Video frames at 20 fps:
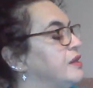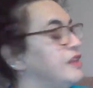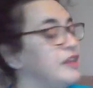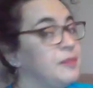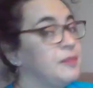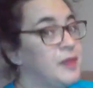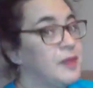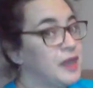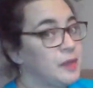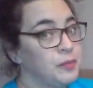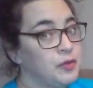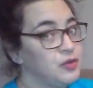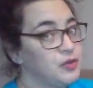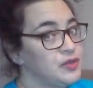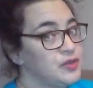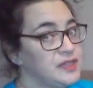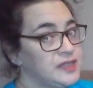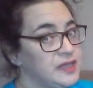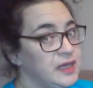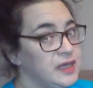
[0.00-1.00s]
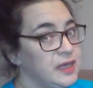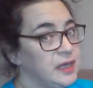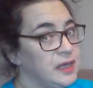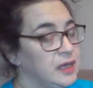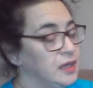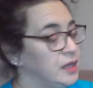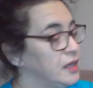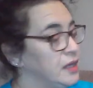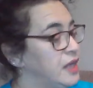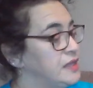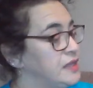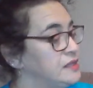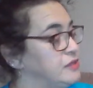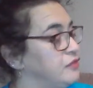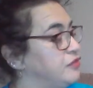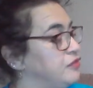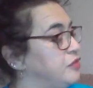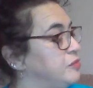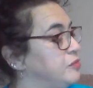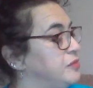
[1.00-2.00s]
The big blue sea isn't
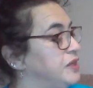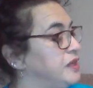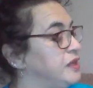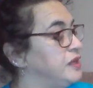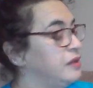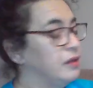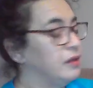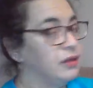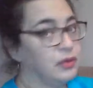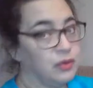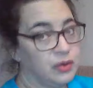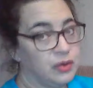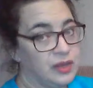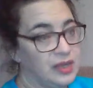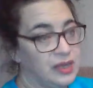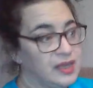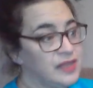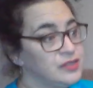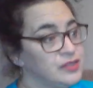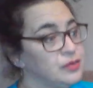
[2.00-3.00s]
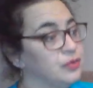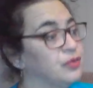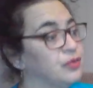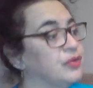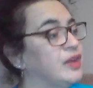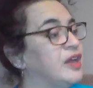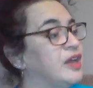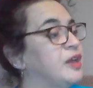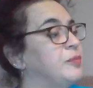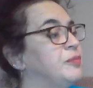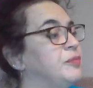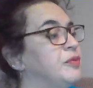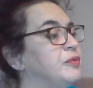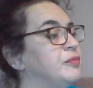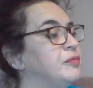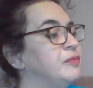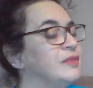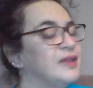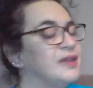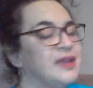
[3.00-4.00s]
for me, thought the little crab.
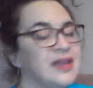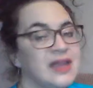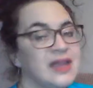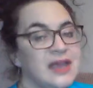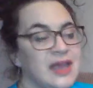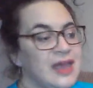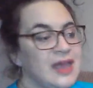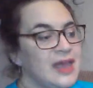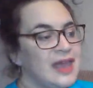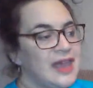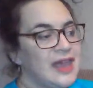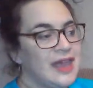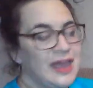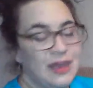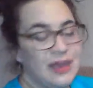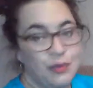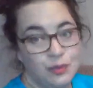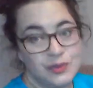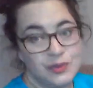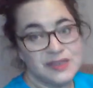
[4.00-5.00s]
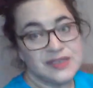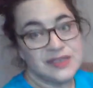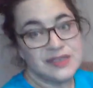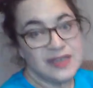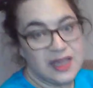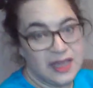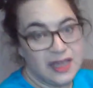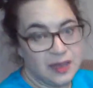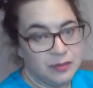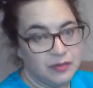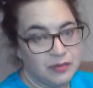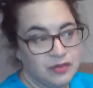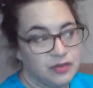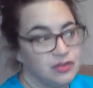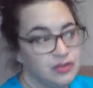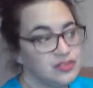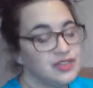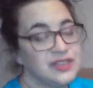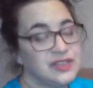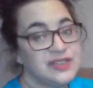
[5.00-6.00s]
It was time
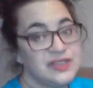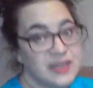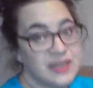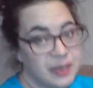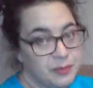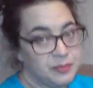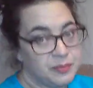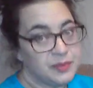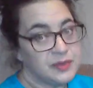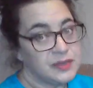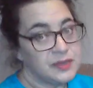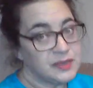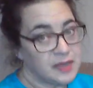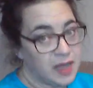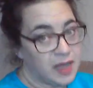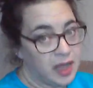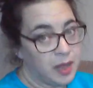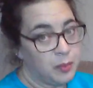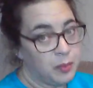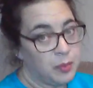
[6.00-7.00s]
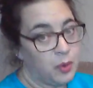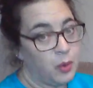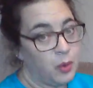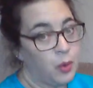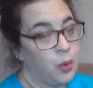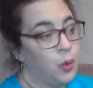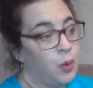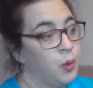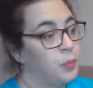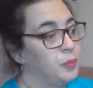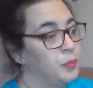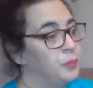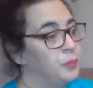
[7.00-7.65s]
to tip tap home.